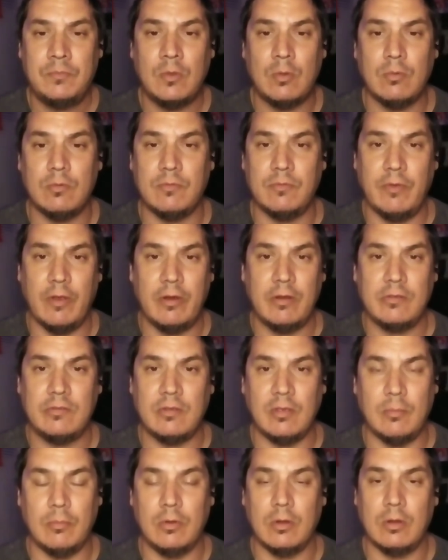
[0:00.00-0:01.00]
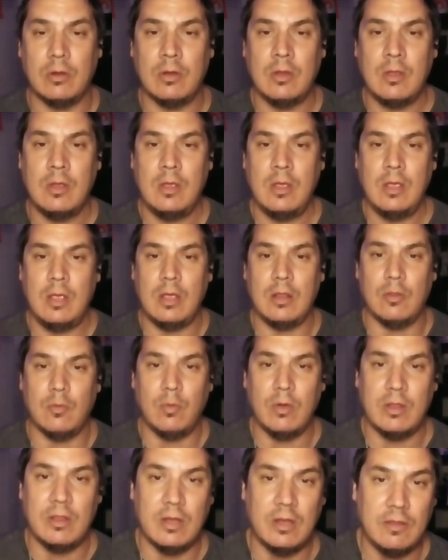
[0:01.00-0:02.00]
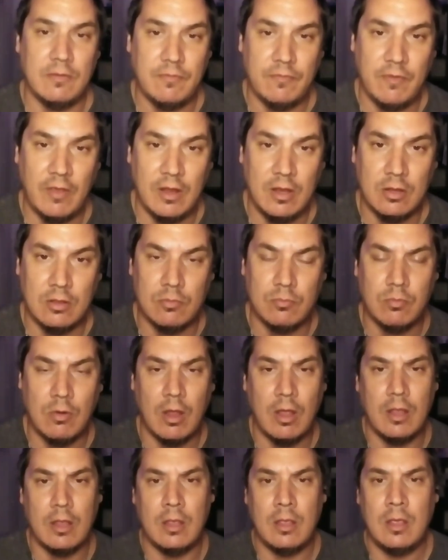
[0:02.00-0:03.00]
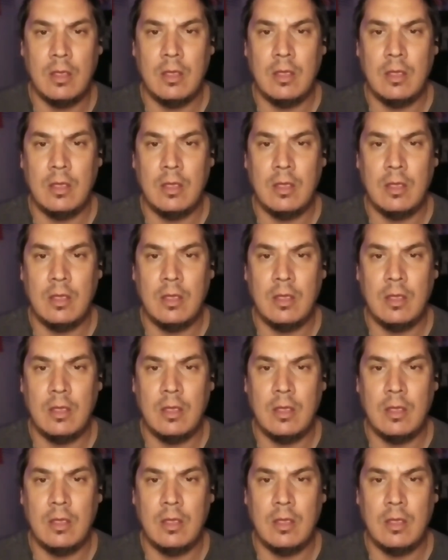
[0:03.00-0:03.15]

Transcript: was very similar in the way that he feinted the right,